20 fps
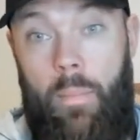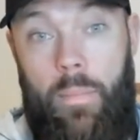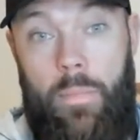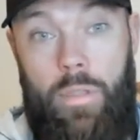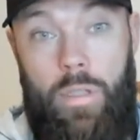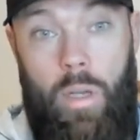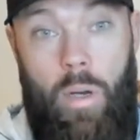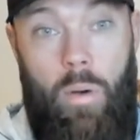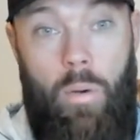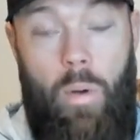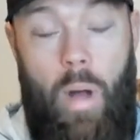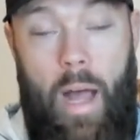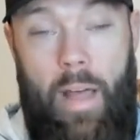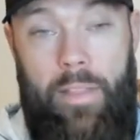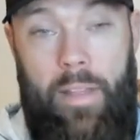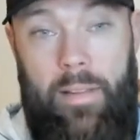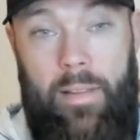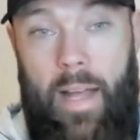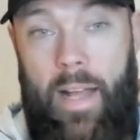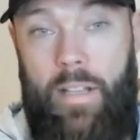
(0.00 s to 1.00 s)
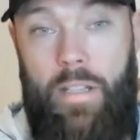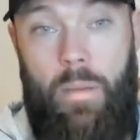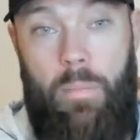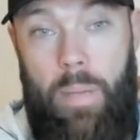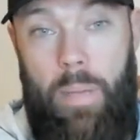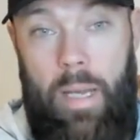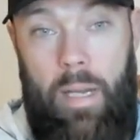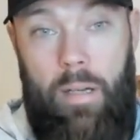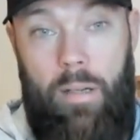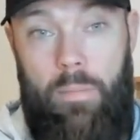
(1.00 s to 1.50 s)
So I think that's a
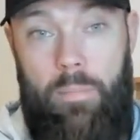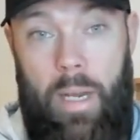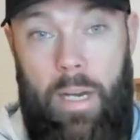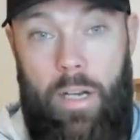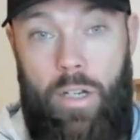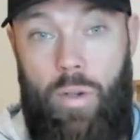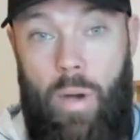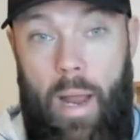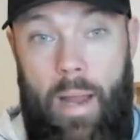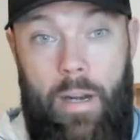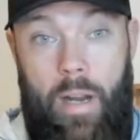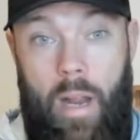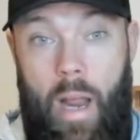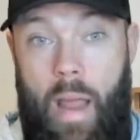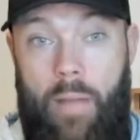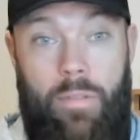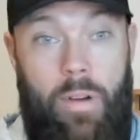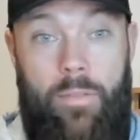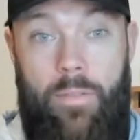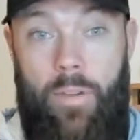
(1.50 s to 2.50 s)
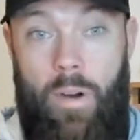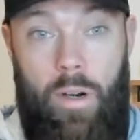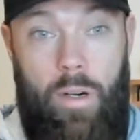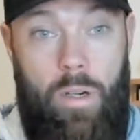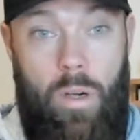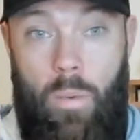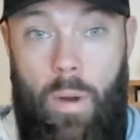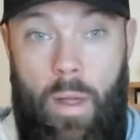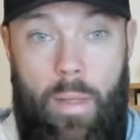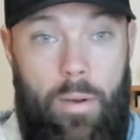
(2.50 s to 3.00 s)
big trend. Every
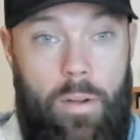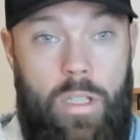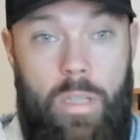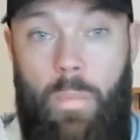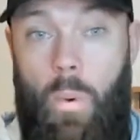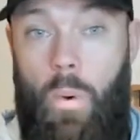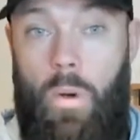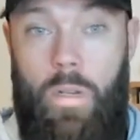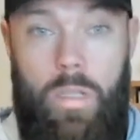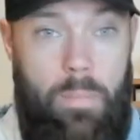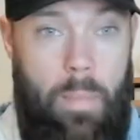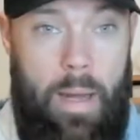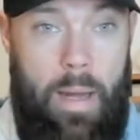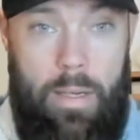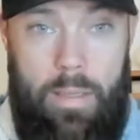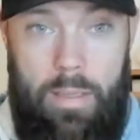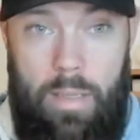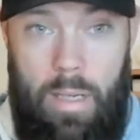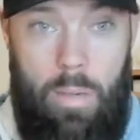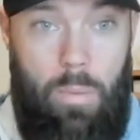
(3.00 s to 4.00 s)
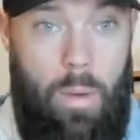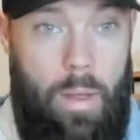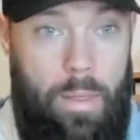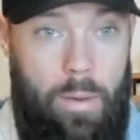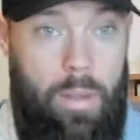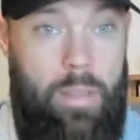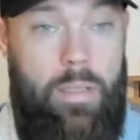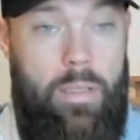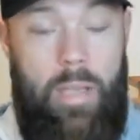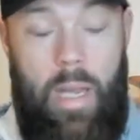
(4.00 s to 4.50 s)
vertical, whether it's sports medicine,
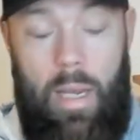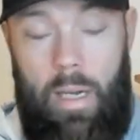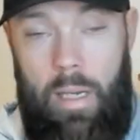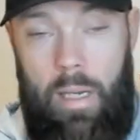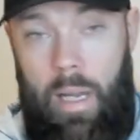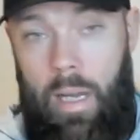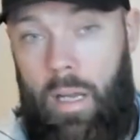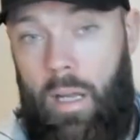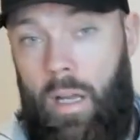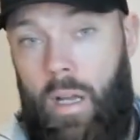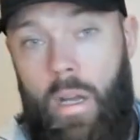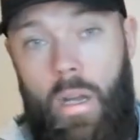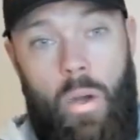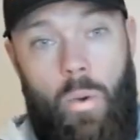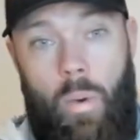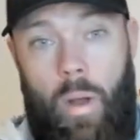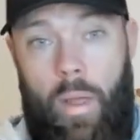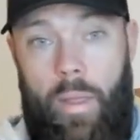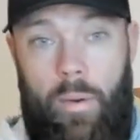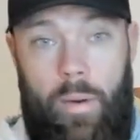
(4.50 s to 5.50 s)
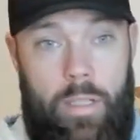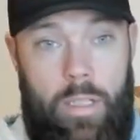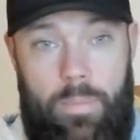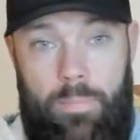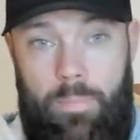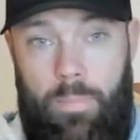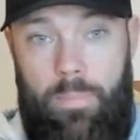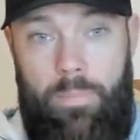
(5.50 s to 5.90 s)
whether it's ticketing, whether it's